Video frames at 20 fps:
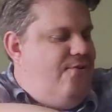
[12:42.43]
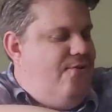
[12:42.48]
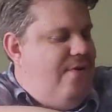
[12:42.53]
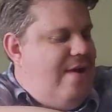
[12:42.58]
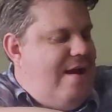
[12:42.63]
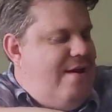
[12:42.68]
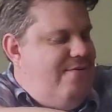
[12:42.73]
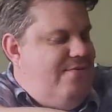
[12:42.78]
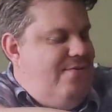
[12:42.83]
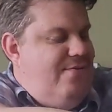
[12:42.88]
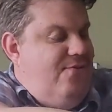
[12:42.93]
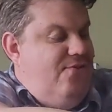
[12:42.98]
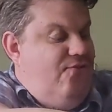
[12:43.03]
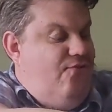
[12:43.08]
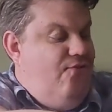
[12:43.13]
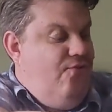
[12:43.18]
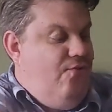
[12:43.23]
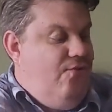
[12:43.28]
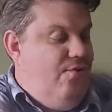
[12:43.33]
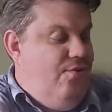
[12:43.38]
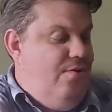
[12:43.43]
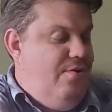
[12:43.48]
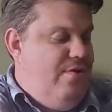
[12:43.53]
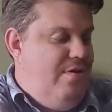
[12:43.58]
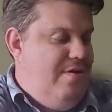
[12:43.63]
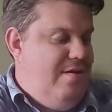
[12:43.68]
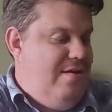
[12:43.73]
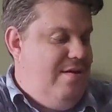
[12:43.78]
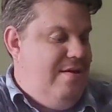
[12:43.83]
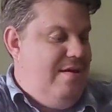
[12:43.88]
crown
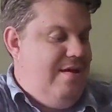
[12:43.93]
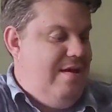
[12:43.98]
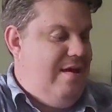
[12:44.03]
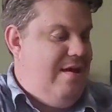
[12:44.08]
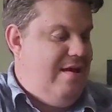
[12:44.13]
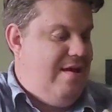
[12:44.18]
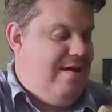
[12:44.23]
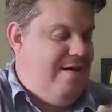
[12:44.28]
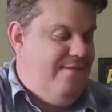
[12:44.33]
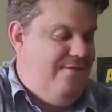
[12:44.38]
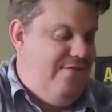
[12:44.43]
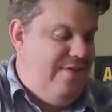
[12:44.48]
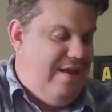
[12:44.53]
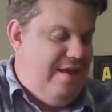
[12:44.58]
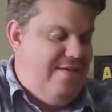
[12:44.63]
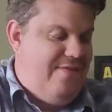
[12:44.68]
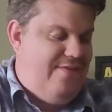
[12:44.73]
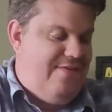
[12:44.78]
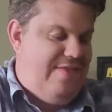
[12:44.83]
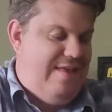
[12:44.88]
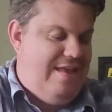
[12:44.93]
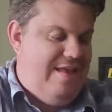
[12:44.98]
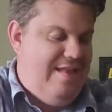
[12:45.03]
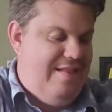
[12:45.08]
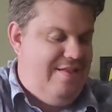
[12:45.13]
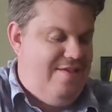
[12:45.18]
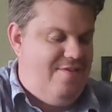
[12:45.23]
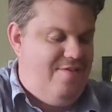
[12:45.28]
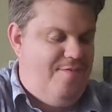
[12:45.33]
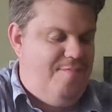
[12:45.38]
jewel of this that
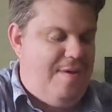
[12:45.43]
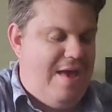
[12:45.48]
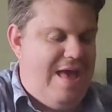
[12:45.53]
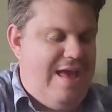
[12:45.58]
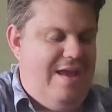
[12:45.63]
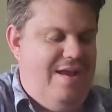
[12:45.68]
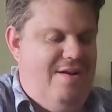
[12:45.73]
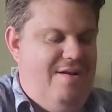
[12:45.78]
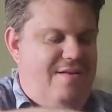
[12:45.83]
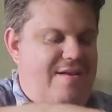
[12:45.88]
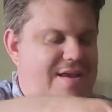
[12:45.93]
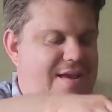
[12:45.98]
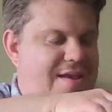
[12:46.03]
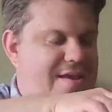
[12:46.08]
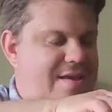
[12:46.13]
inspired.